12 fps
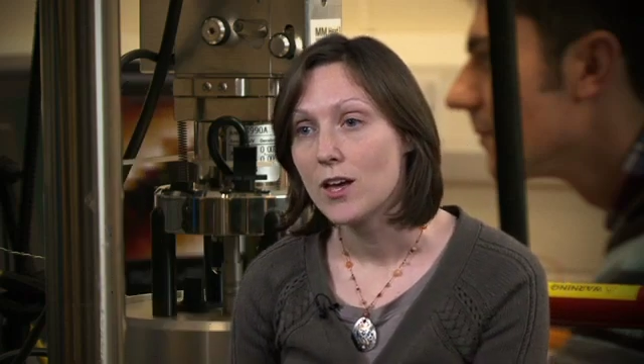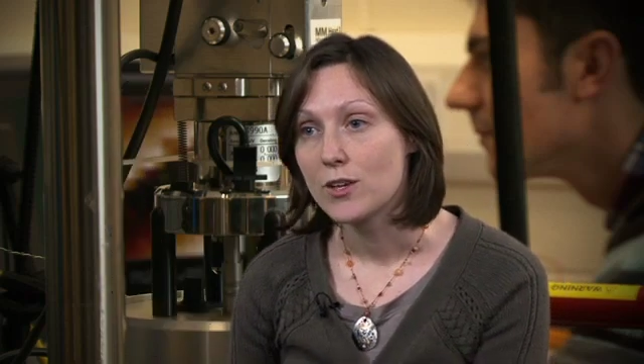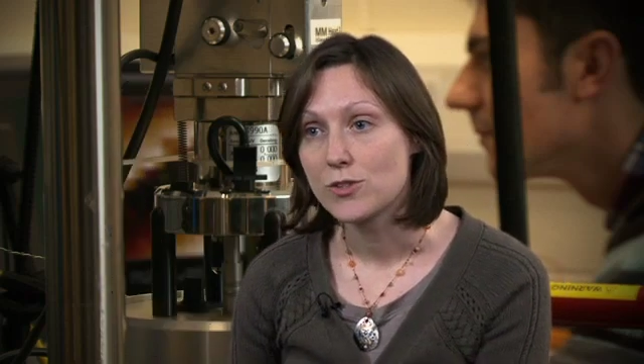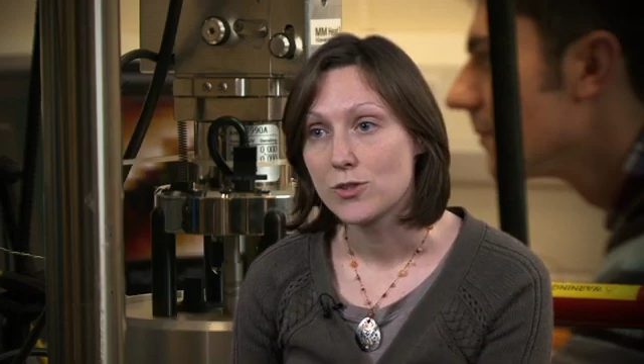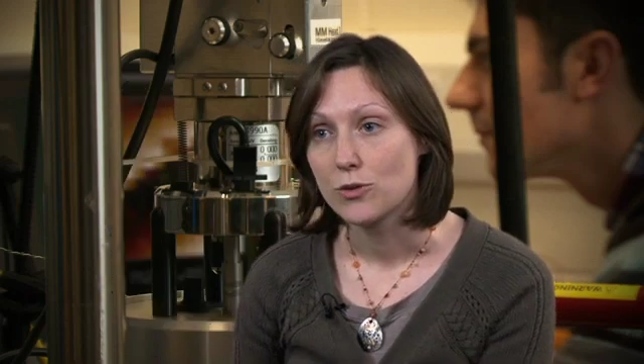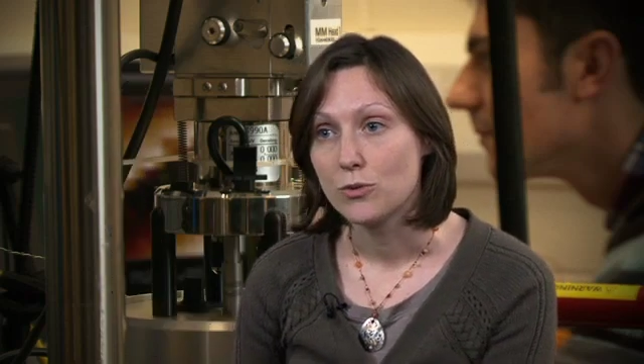
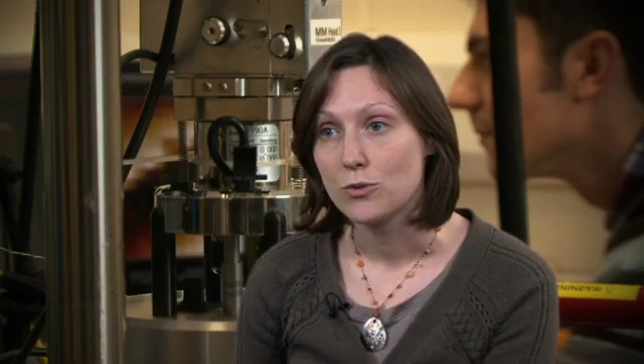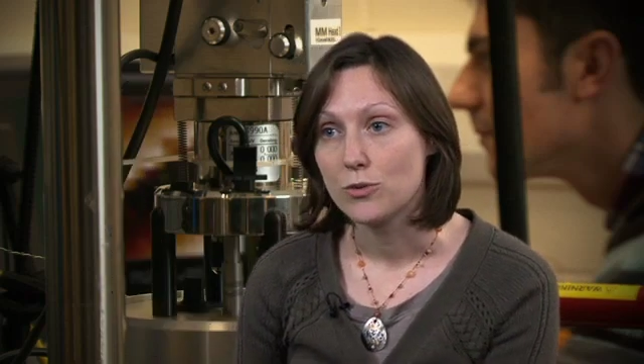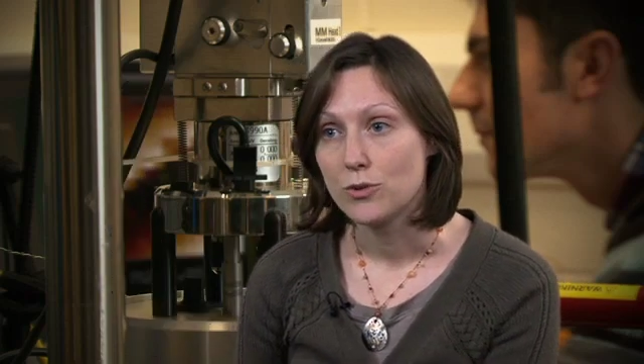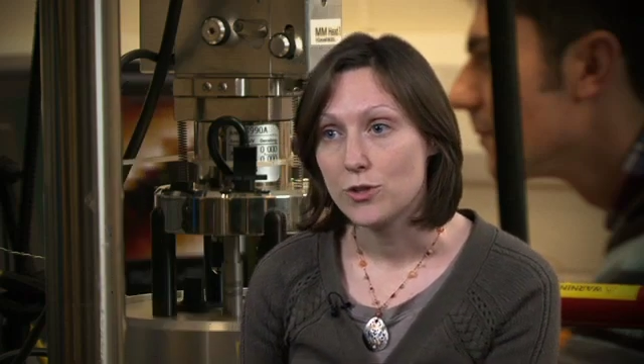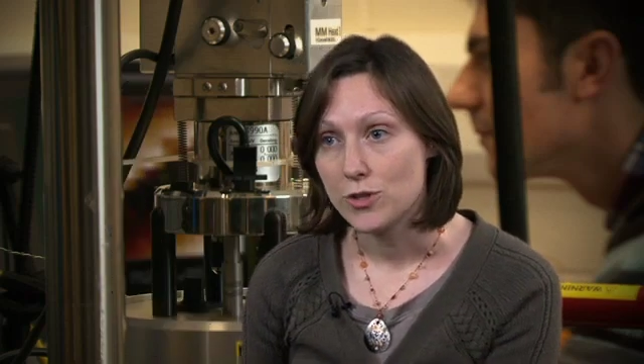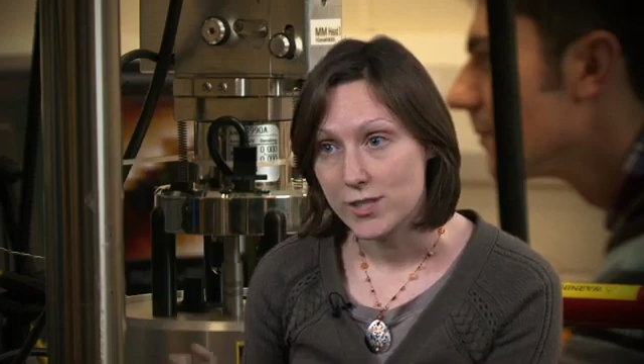So
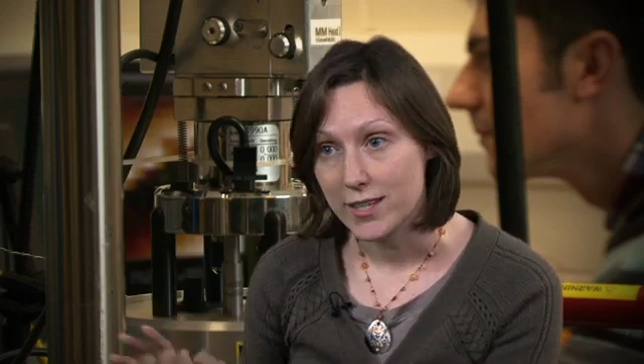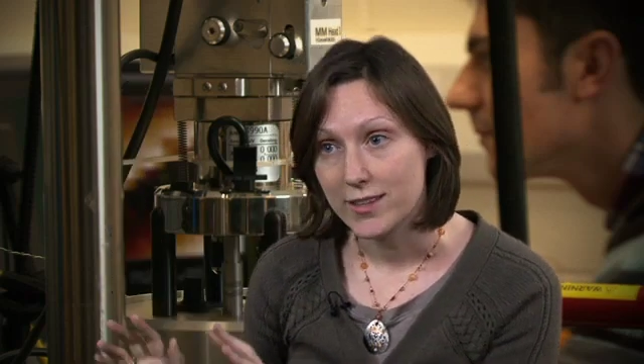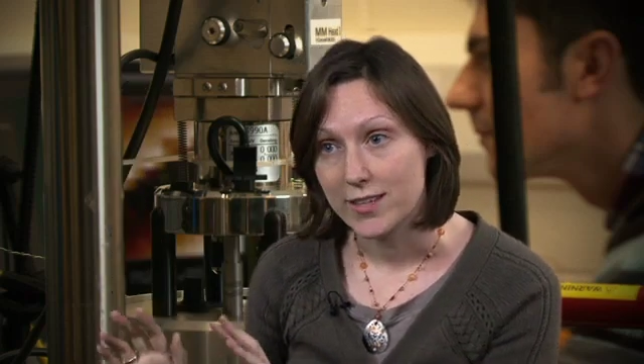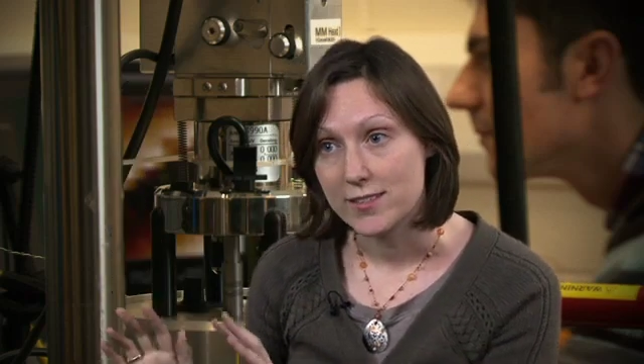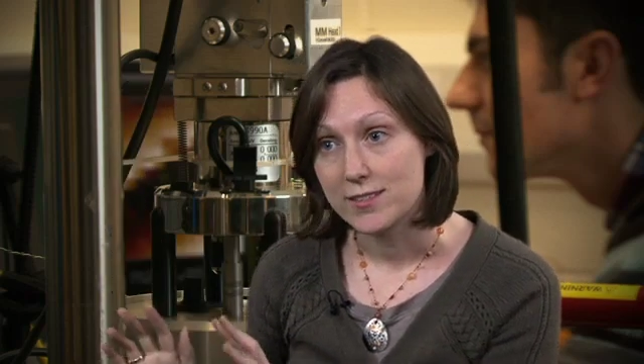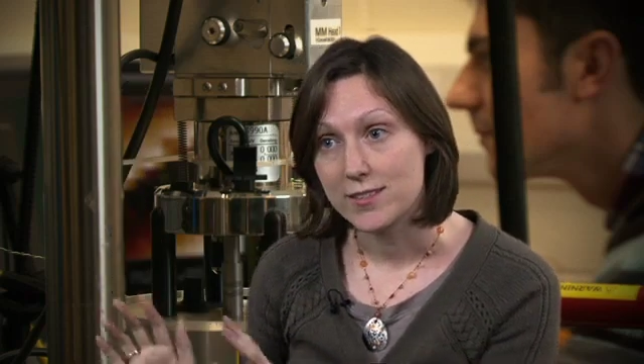using
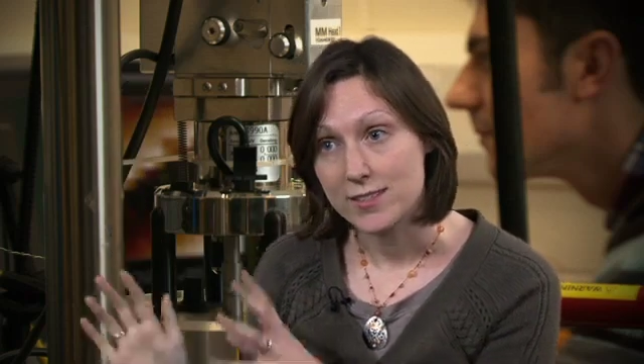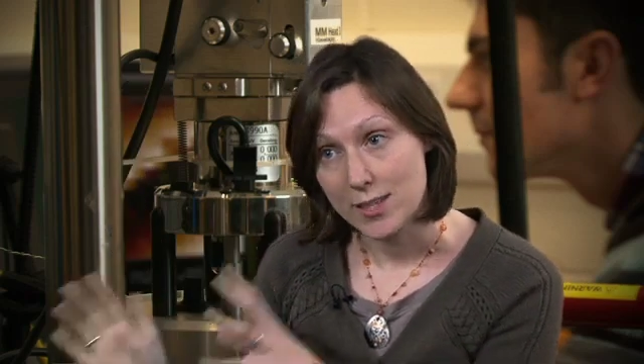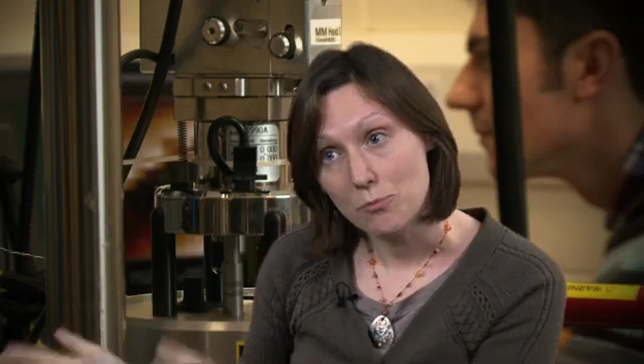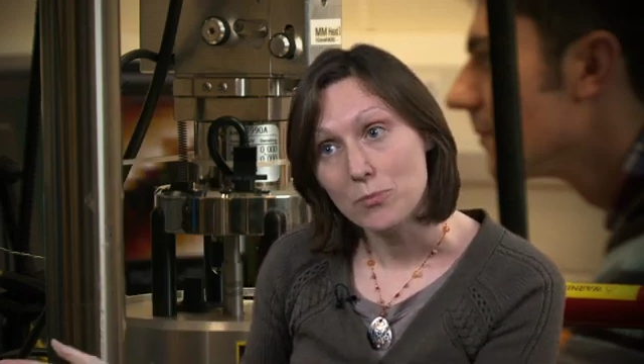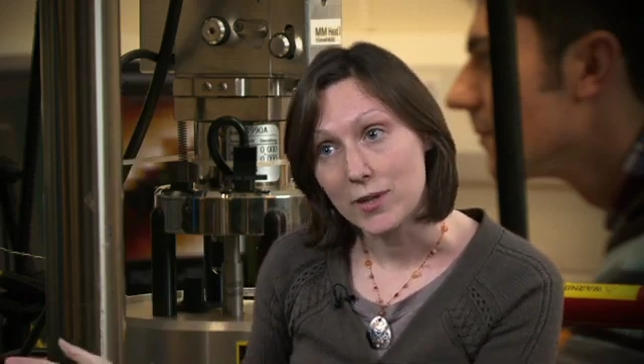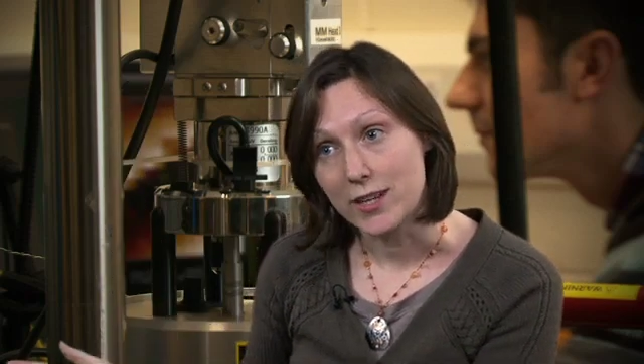this
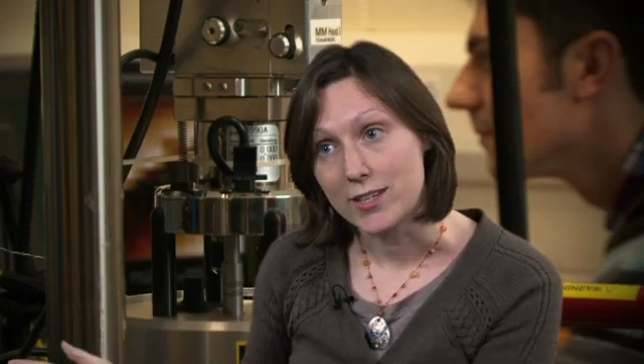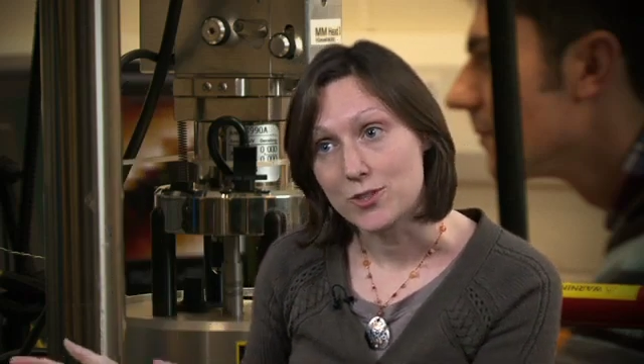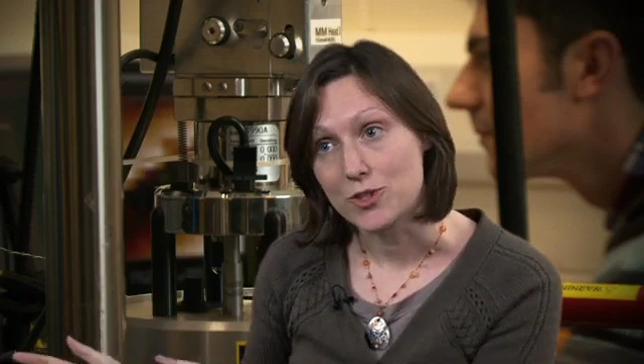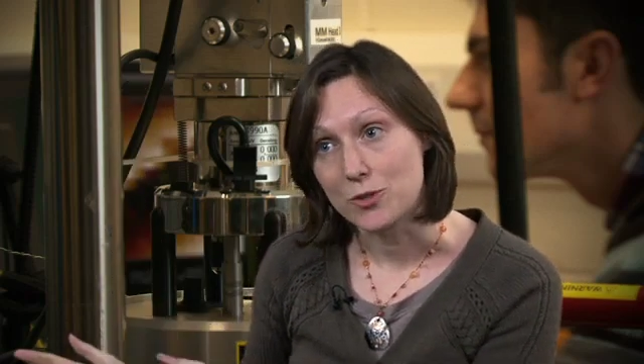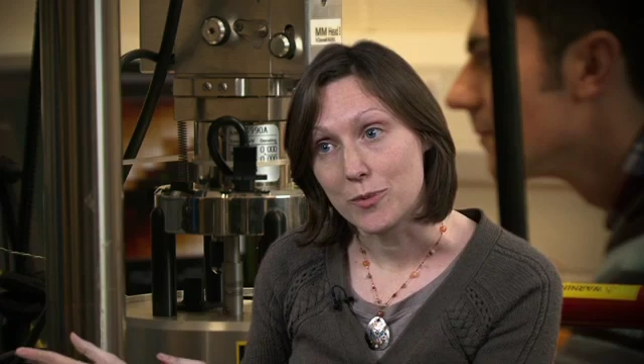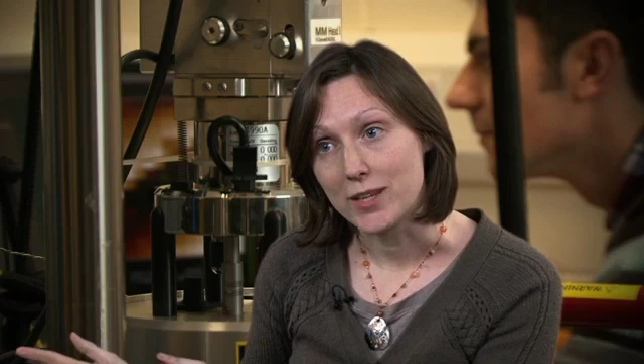simple
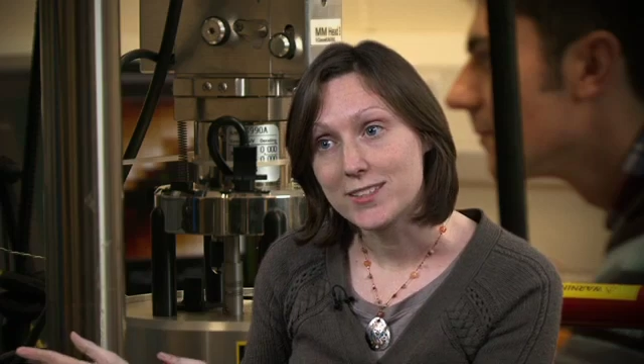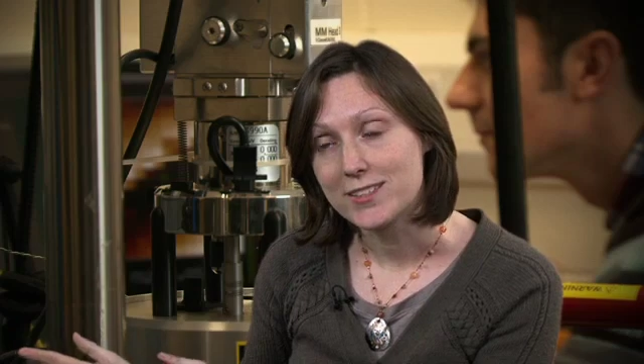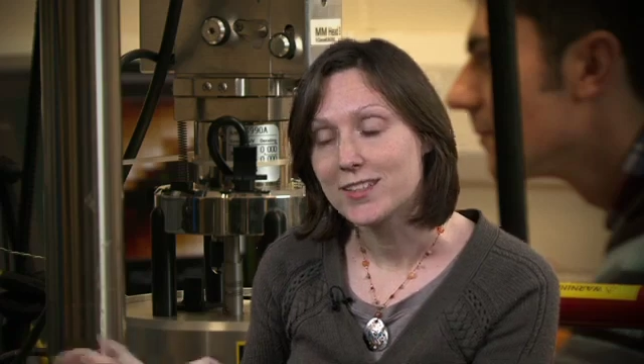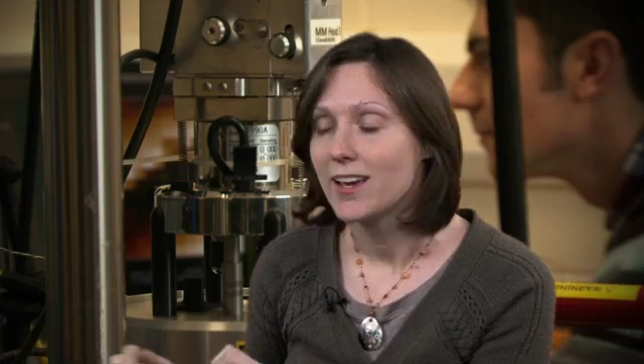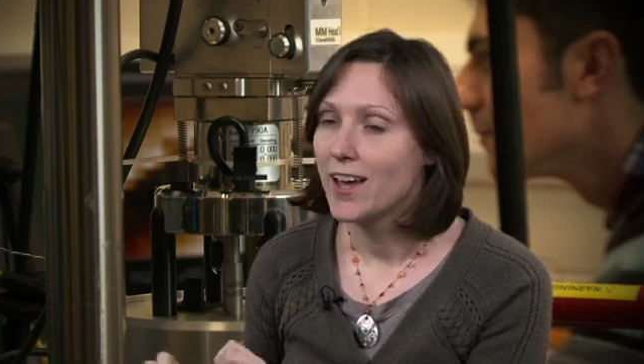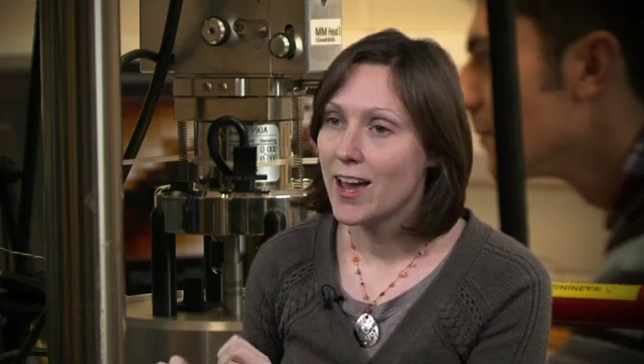instrument,